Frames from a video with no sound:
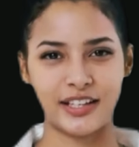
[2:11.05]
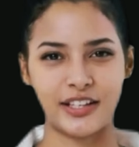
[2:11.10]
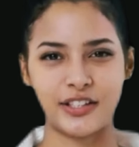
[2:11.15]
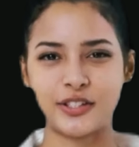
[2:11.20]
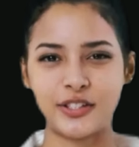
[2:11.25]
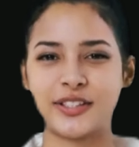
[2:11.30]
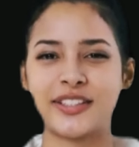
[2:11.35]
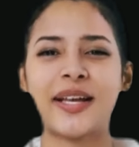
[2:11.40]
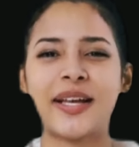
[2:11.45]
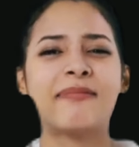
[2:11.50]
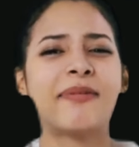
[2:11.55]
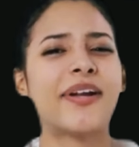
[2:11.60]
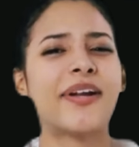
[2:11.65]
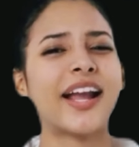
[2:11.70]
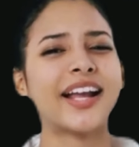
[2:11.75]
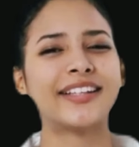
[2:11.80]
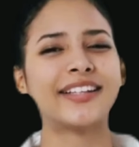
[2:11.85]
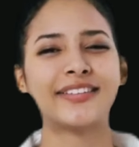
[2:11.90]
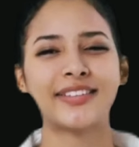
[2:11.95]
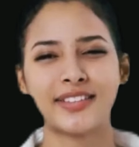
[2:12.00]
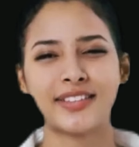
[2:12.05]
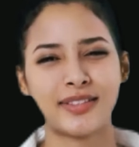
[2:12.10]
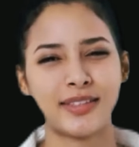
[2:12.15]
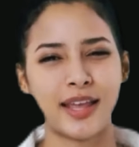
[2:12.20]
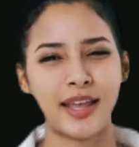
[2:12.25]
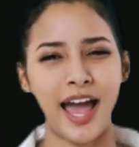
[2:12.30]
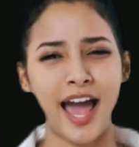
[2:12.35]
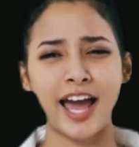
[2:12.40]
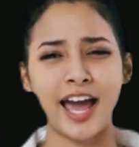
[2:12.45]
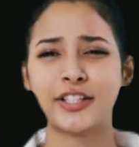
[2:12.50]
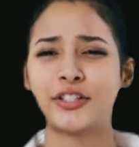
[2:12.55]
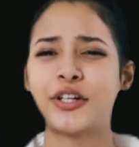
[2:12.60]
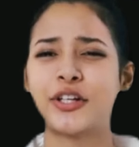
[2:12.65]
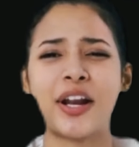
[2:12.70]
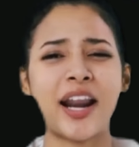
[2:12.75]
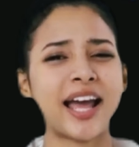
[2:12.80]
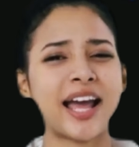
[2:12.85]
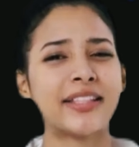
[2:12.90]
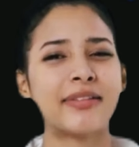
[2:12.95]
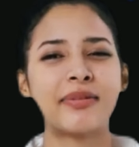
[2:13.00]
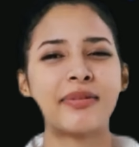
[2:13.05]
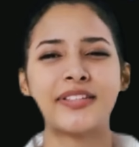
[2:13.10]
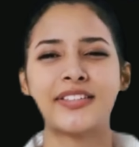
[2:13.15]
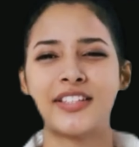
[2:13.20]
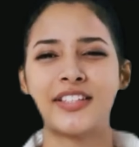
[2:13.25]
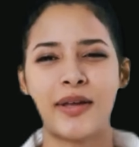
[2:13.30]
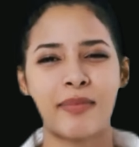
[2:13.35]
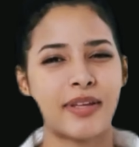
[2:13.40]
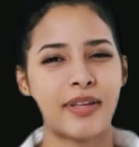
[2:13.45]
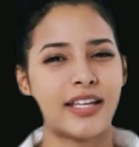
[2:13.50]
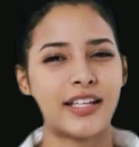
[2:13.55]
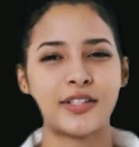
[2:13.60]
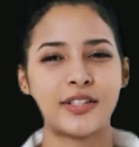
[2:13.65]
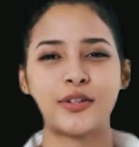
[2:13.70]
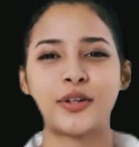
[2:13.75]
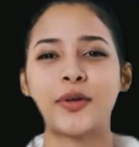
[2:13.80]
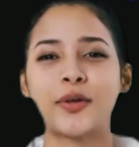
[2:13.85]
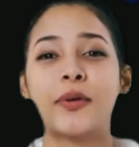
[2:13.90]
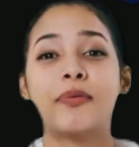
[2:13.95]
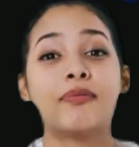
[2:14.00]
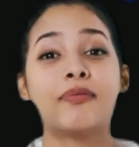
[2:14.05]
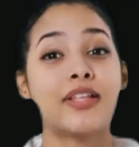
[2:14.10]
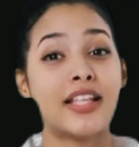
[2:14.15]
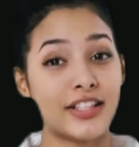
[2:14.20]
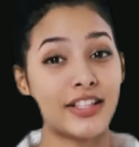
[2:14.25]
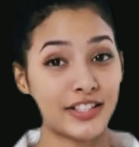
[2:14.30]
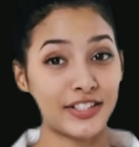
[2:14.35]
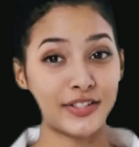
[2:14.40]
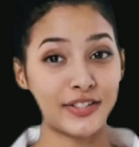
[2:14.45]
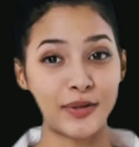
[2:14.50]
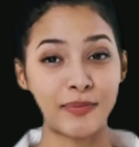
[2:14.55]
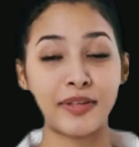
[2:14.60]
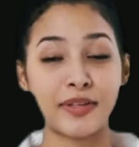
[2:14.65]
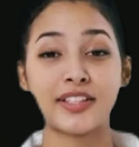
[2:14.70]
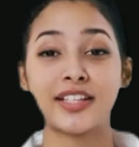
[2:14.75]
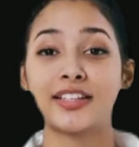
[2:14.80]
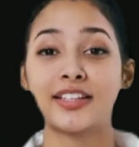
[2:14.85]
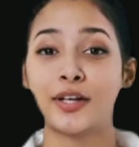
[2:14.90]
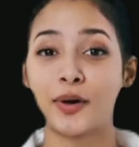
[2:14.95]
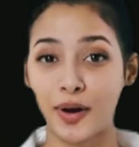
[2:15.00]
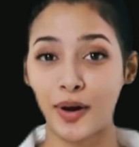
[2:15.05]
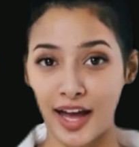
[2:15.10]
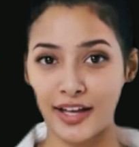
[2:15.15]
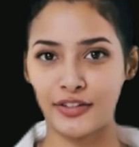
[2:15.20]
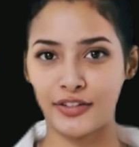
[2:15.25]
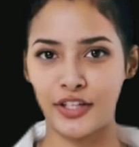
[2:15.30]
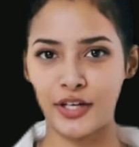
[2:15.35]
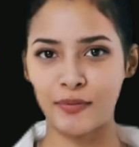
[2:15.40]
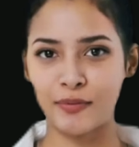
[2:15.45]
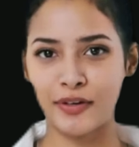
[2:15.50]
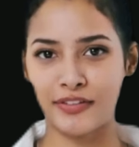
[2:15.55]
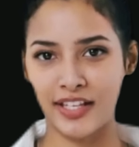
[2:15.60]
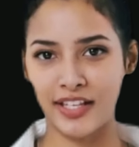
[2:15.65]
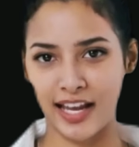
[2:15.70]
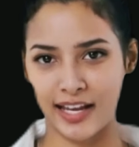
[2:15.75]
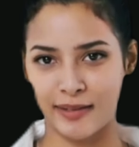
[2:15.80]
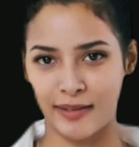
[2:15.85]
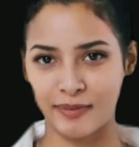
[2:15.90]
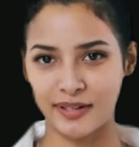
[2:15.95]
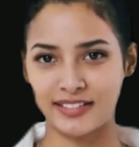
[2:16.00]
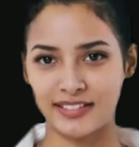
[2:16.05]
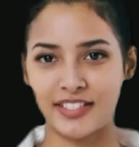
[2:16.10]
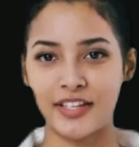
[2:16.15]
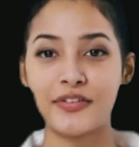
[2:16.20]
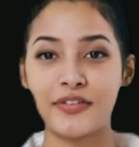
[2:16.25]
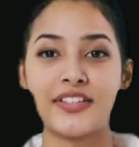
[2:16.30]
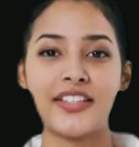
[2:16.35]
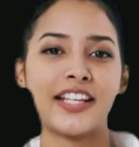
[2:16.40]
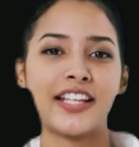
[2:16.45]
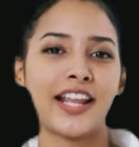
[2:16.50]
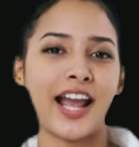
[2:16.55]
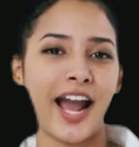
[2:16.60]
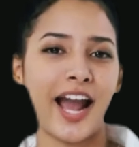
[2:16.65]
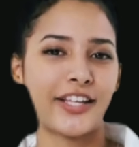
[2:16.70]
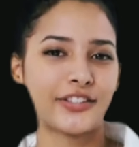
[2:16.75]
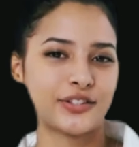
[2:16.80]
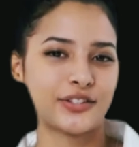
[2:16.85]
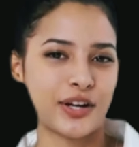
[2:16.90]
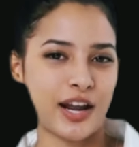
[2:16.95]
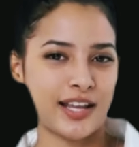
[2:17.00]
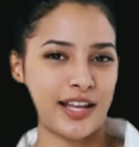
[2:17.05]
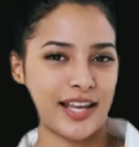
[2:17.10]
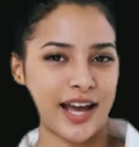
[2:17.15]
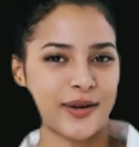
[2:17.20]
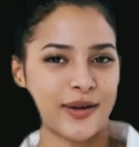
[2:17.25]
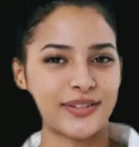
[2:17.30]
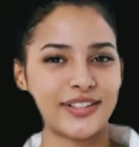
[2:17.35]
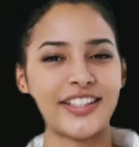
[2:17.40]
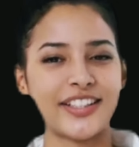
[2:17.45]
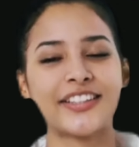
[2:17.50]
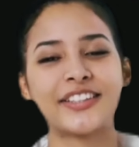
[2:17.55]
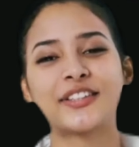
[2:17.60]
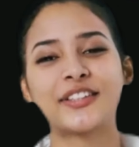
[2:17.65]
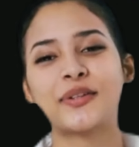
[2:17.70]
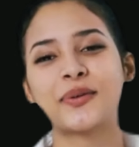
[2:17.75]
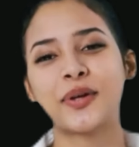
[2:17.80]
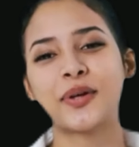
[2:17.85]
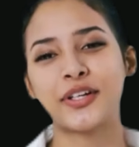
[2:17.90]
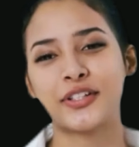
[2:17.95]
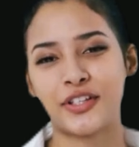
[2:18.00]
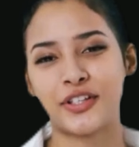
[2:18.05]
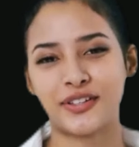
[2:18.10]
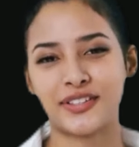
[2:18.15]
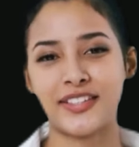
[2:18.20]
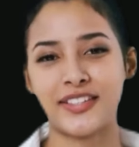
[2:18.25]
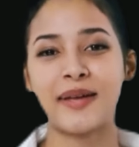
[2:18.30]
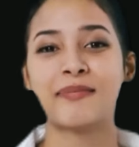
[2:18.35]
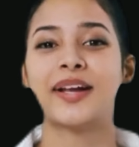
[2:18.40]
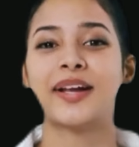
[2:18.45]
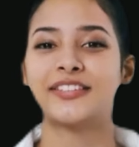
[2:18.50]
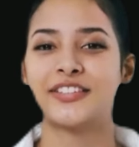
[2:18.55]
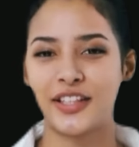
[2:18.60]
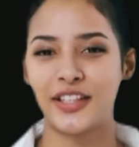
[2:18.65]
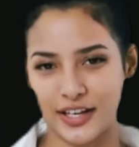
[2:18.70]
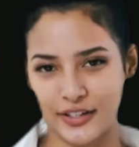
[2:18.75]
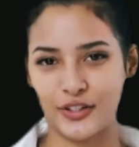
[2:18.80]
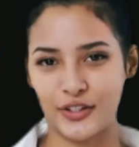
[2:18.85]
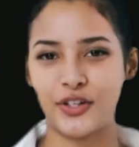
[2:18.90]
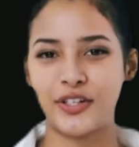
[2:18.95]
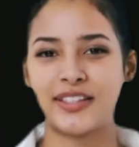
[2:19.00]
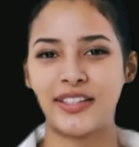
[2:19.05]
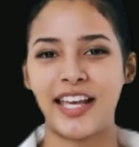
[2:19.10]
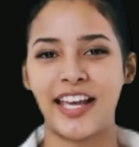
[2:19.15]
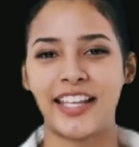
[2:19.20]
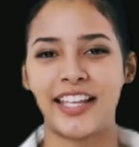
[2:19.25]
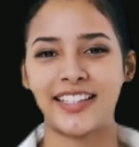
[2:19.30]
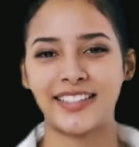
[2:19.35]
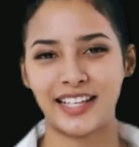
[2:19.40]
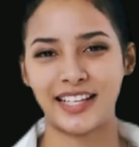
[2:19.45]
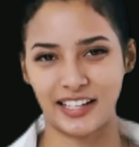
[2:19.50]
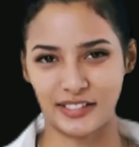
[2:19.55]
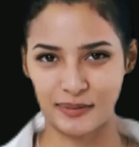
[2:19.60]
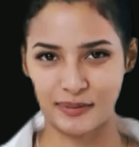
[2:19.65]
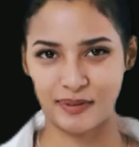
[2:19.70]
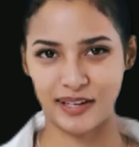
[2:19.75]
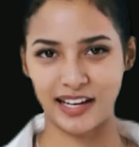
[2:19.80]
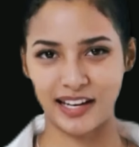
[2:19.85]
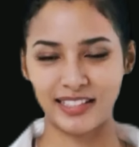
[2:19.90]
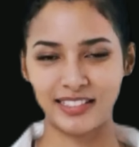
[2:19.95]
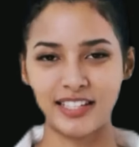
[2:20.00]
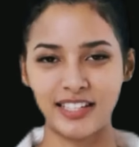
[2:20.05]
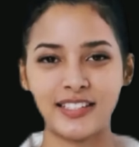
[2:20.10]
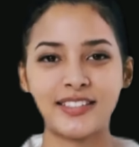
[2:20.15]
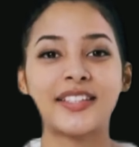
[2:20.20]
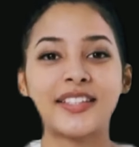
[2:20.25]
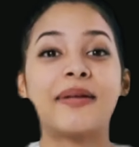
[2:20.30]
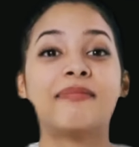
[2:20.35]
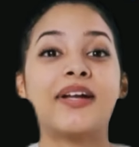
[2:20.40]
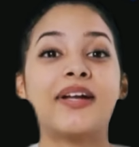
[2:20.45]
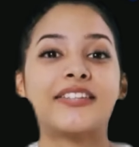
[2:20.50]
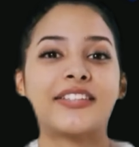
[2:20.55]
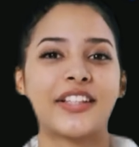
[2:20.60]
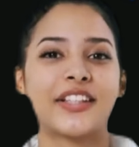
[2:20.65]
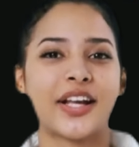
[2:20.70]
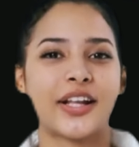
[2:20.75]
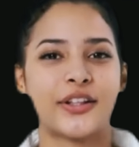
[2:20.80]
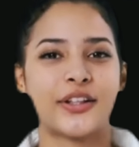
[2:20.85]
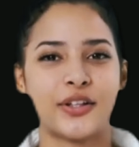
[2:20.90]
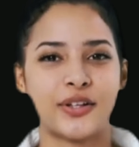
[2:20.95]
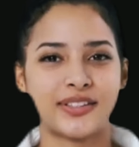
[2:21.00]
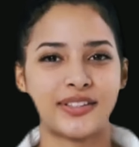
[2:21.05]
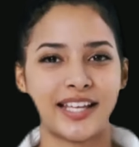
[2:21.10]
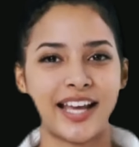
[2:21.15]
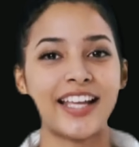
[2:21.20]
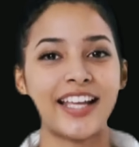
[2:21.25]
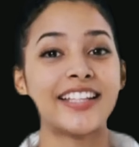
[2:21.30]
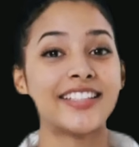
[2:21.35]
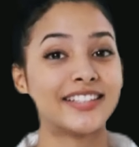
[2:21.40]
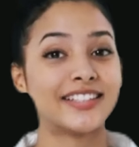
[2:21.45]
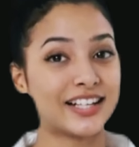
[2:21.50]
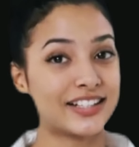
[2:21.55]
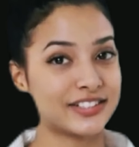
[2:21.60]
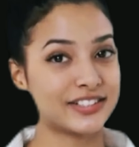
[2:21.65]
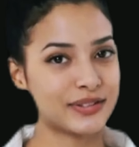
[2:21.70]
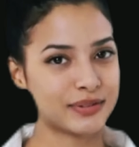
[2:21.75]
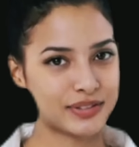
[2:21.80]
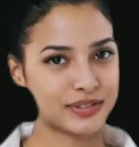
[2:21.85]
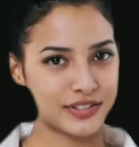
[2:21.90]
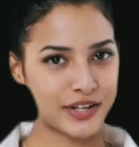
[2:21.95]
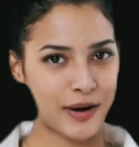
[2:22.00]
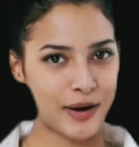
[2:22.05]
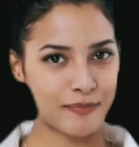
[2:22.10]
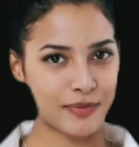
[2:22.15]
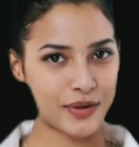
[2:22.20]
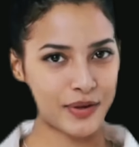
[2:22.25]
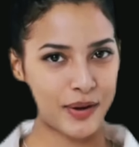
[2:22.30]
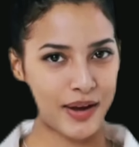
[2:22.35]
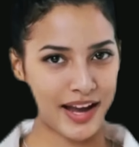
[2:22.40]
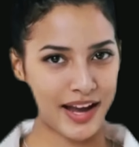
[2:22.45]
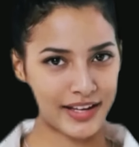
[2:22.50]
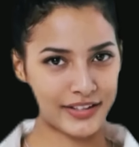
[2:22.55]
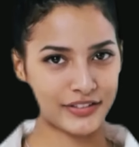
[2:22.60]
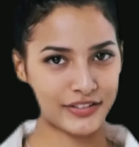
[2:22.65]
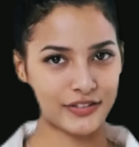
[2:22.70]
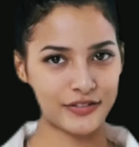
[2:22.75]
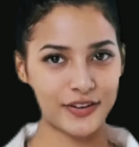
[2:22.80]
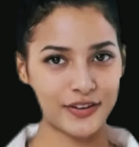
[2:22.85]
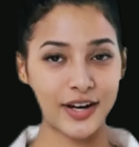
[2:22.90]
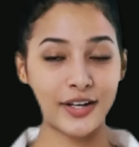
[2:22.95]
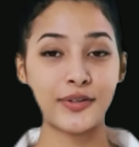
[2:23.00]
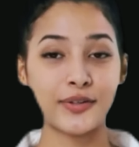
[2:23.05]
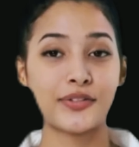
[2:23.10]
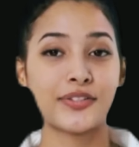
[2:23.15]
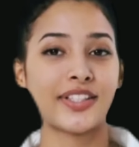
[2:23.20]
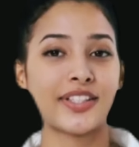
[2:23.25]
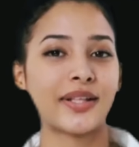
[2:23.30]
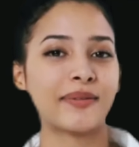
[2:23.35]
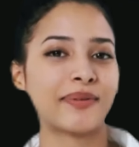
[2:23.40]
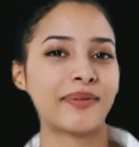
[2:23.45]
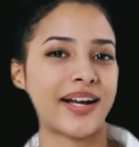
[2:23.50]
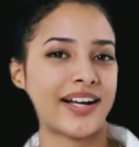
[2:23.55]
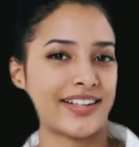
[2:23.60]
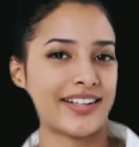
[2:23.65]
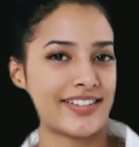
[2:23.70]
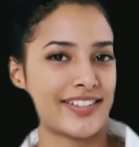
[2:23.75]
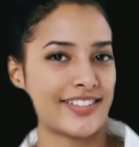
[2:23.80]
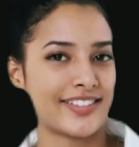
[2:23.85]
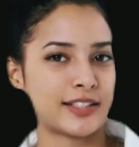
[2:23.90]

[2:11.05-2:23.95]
To summarize, Azure Cosmos DB is globally distributed NoSQL database service in Azure, allowing you to store your semi-structured data sets because semi-structured data sets do not require to follow schema.